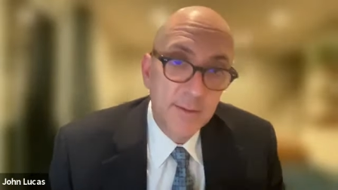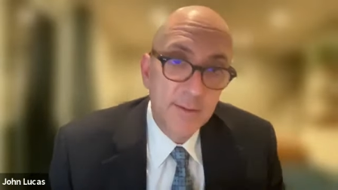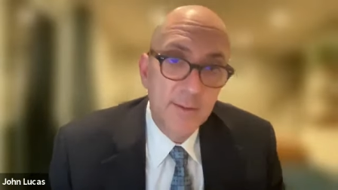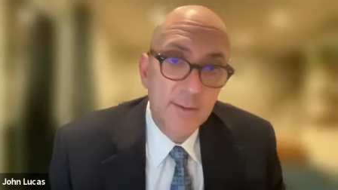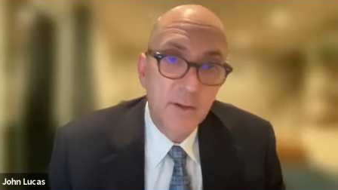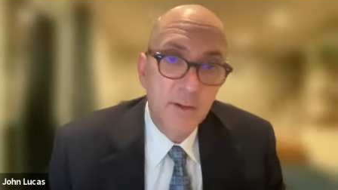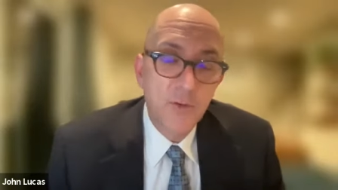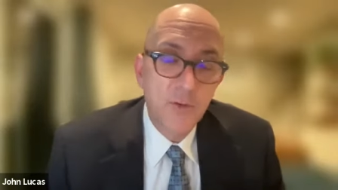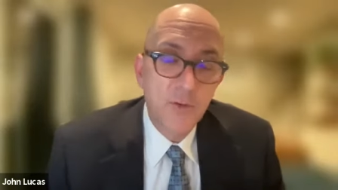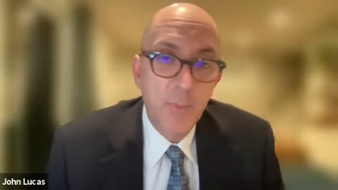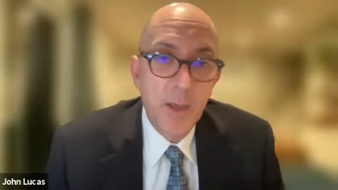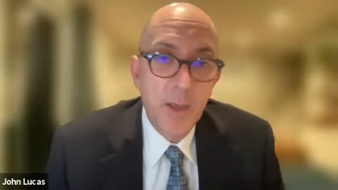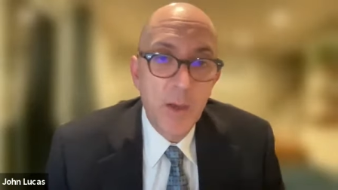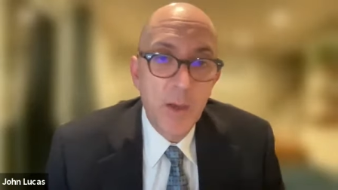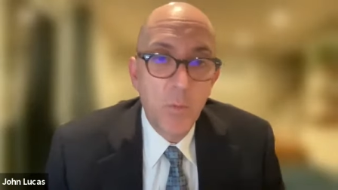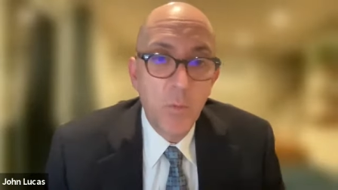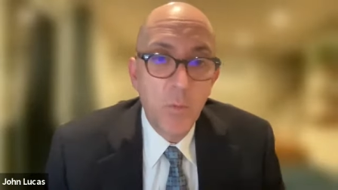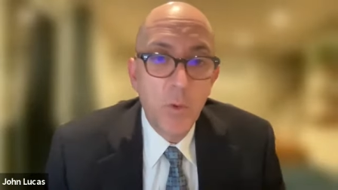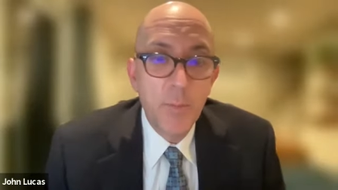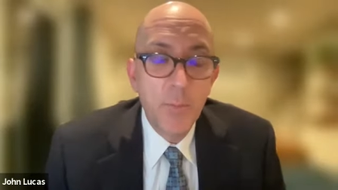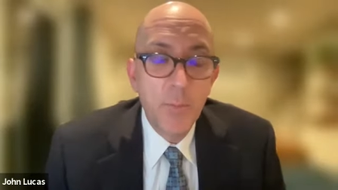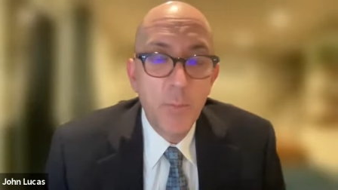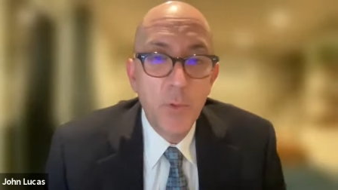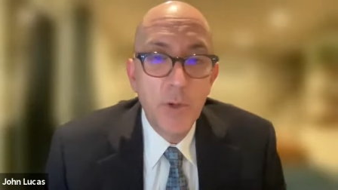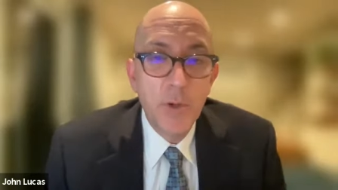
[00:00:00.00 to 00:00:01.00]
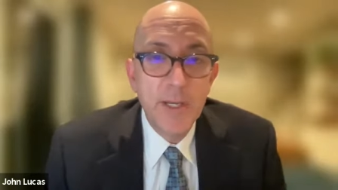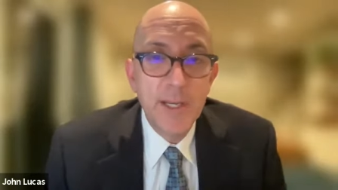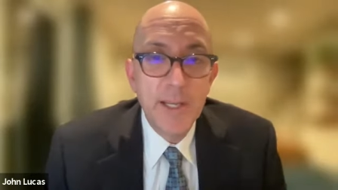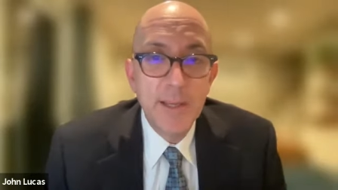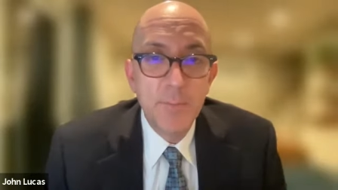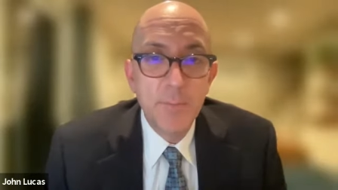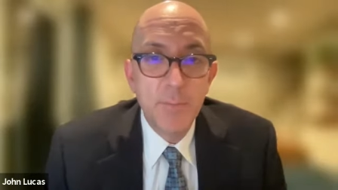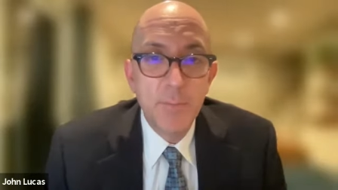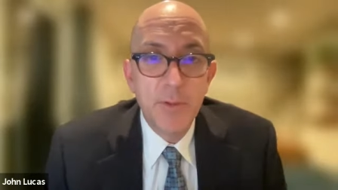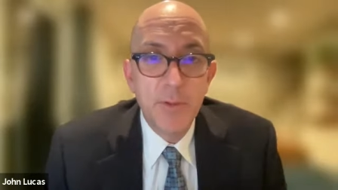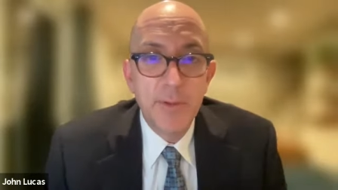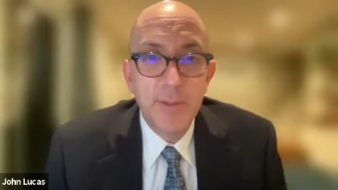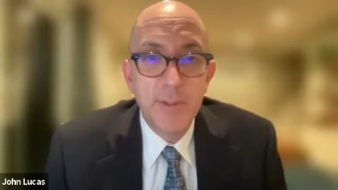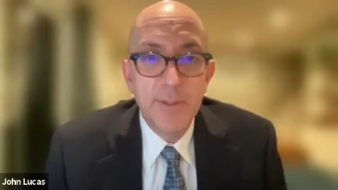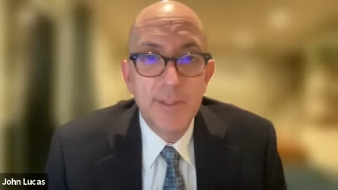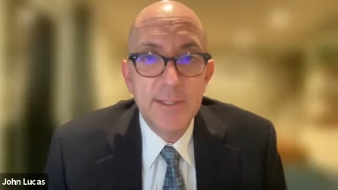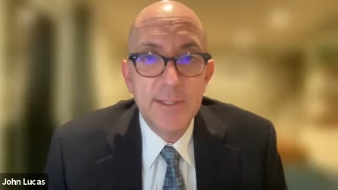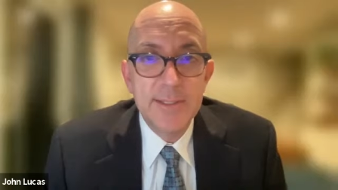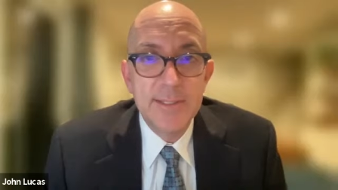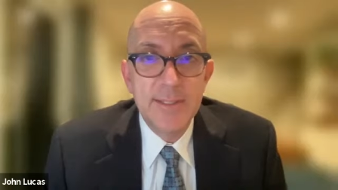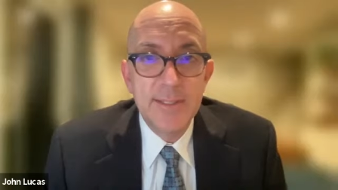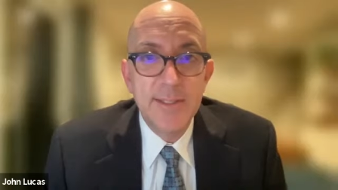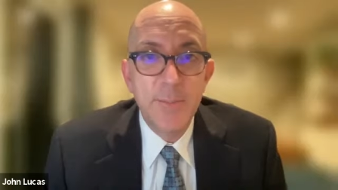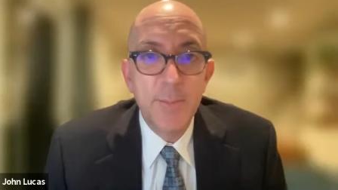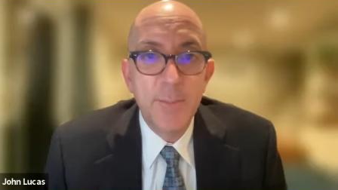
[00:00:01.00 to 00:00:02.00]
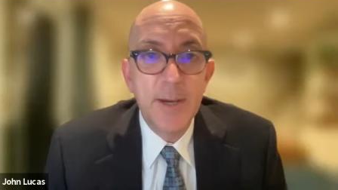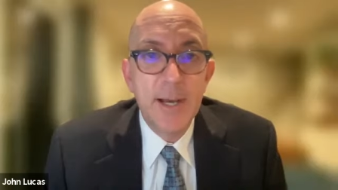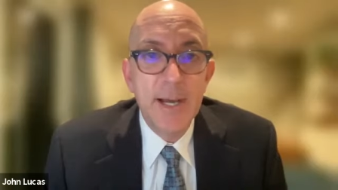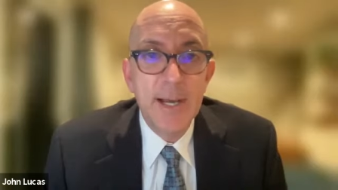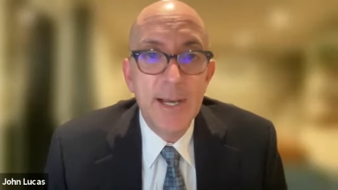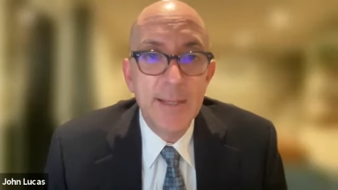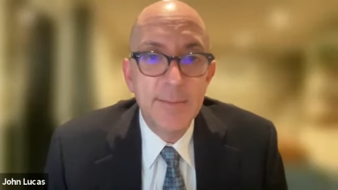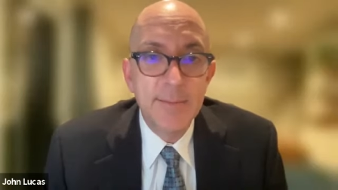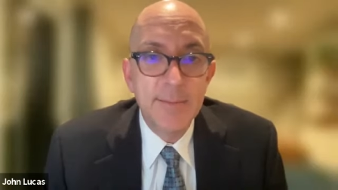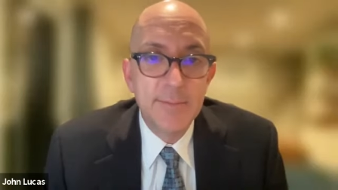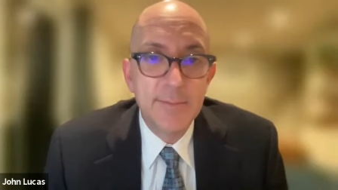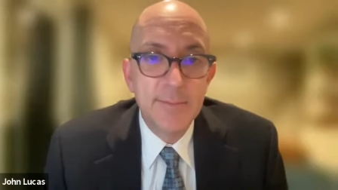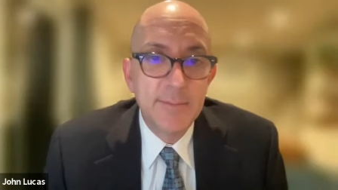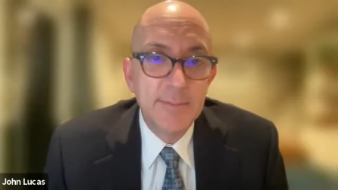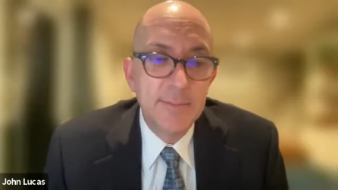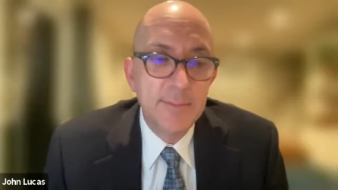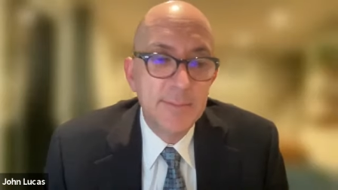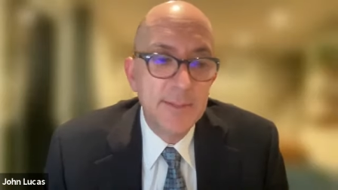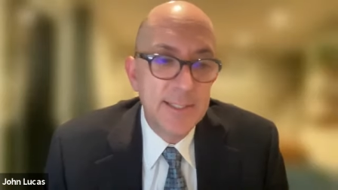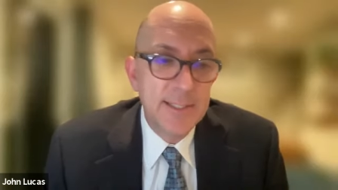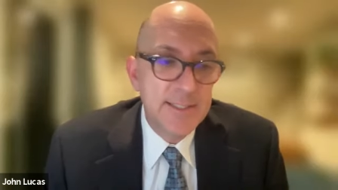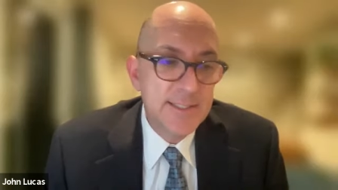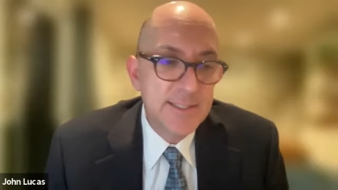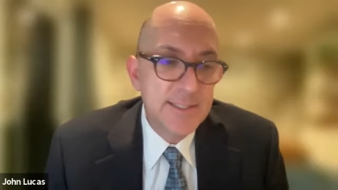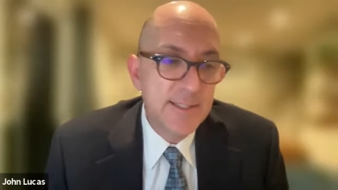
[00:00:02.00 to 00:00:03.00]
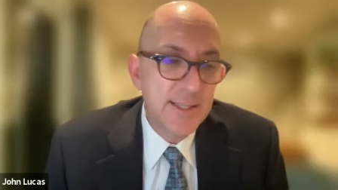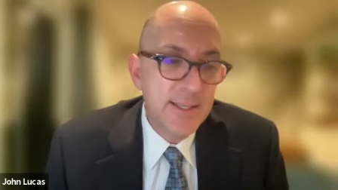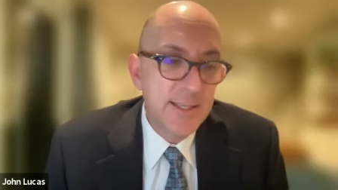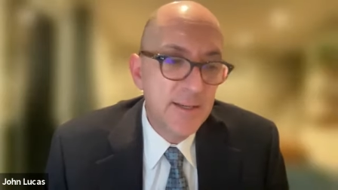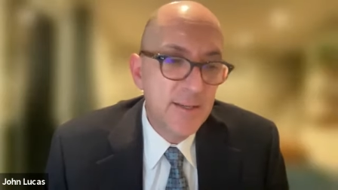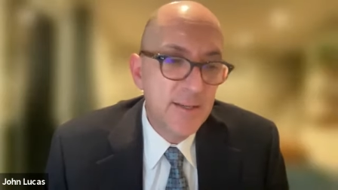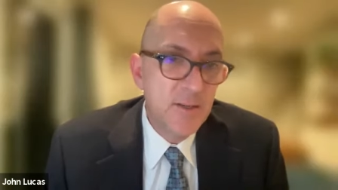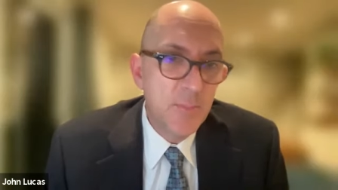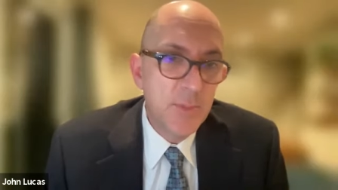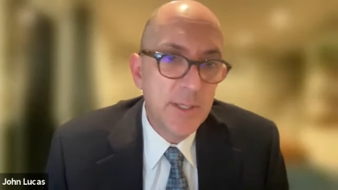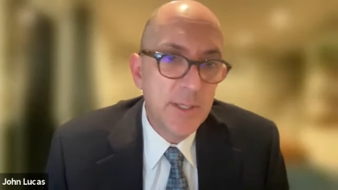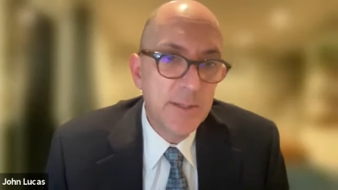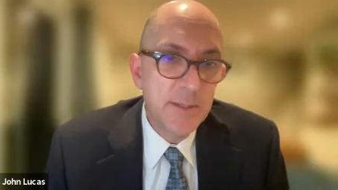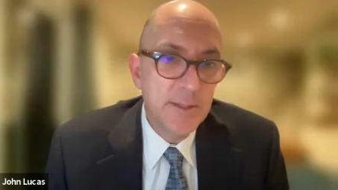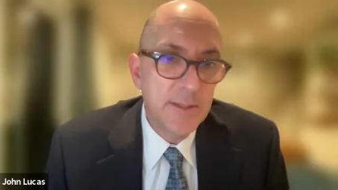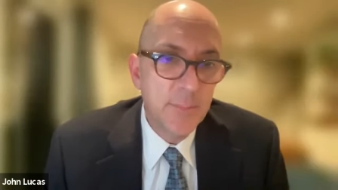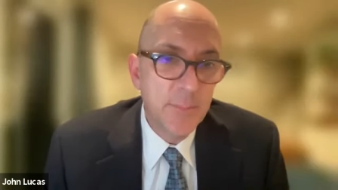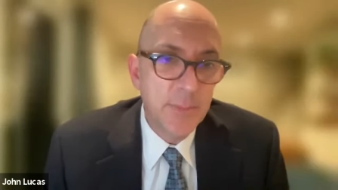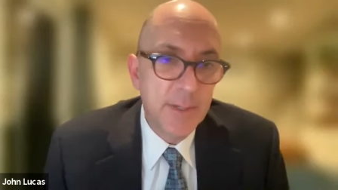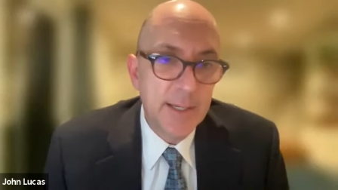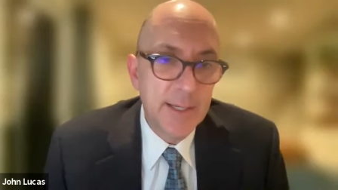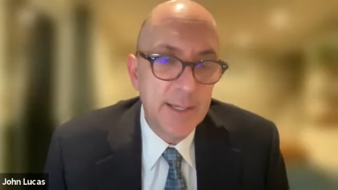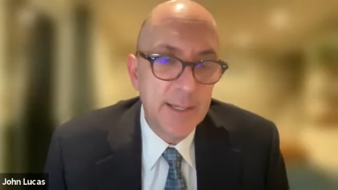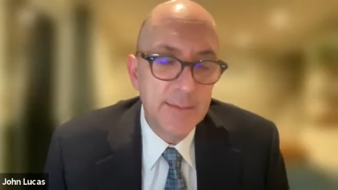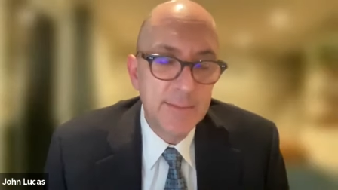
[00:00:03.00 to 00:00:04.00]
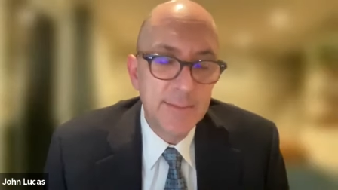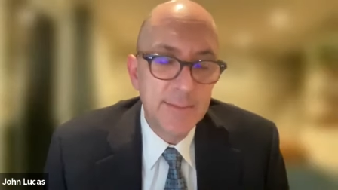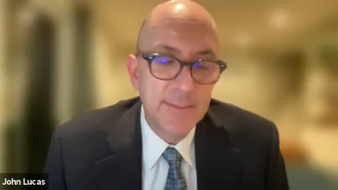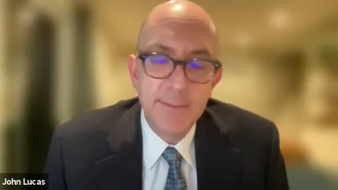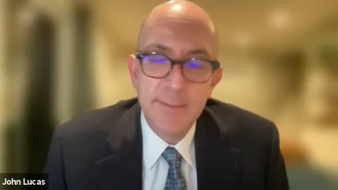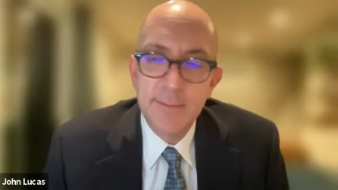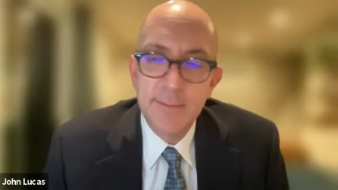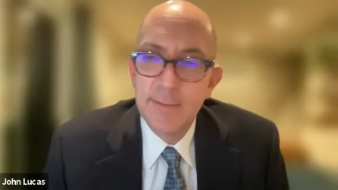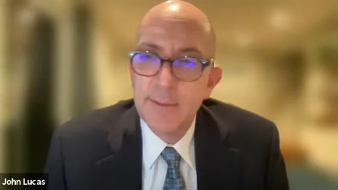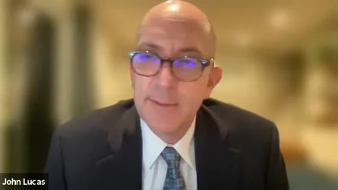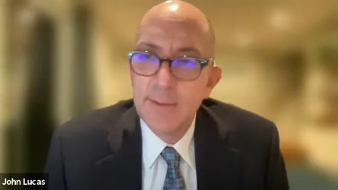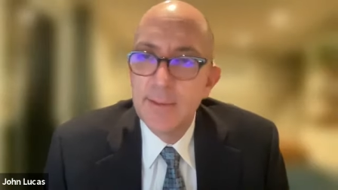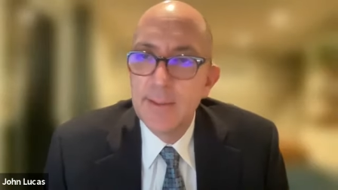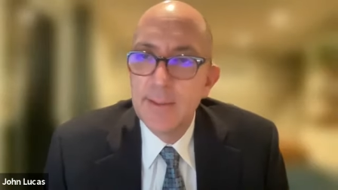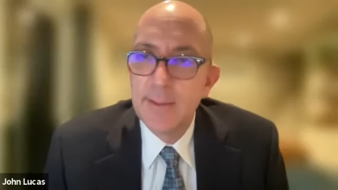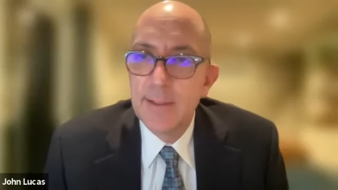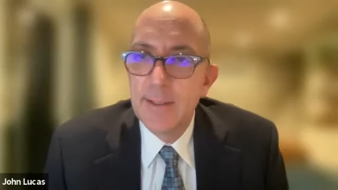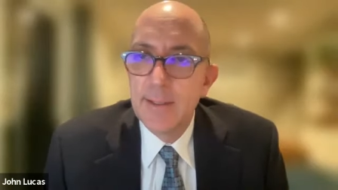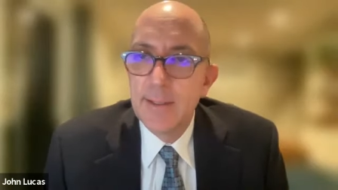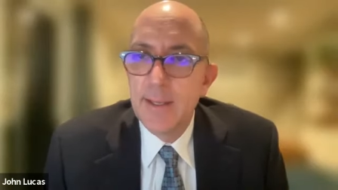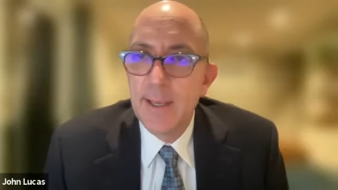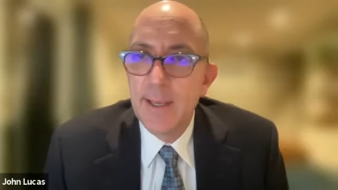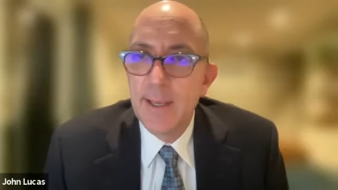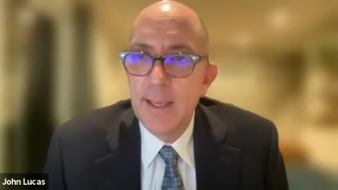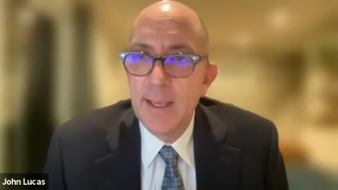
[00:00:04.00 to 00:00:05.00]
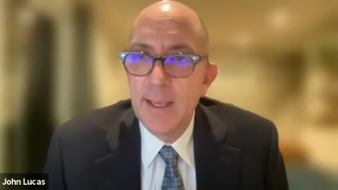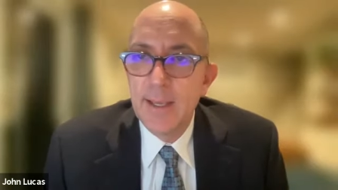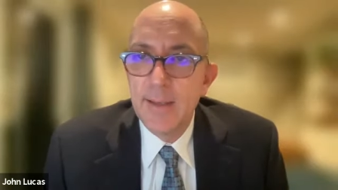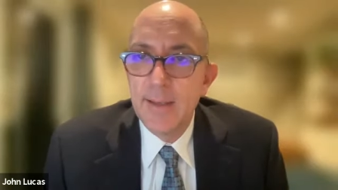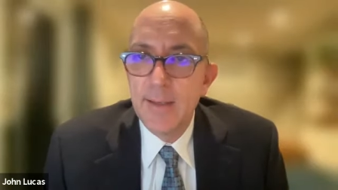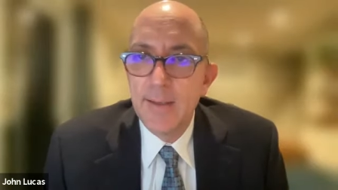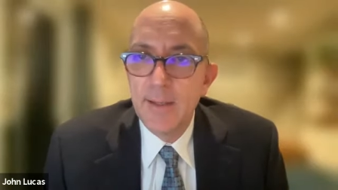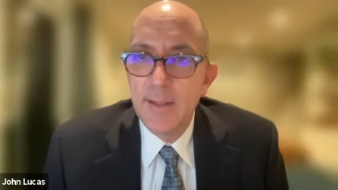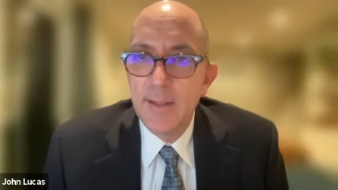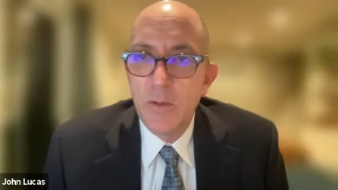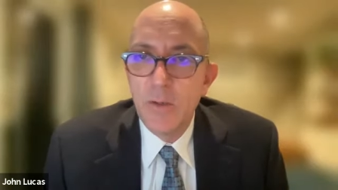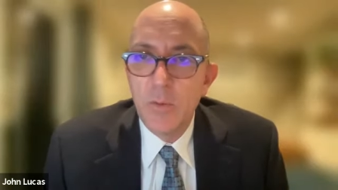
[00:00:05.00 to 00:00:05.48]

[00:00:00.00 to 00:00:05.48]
there's about 1.8 billion that's in the pot, that's slated to be in the pot. And,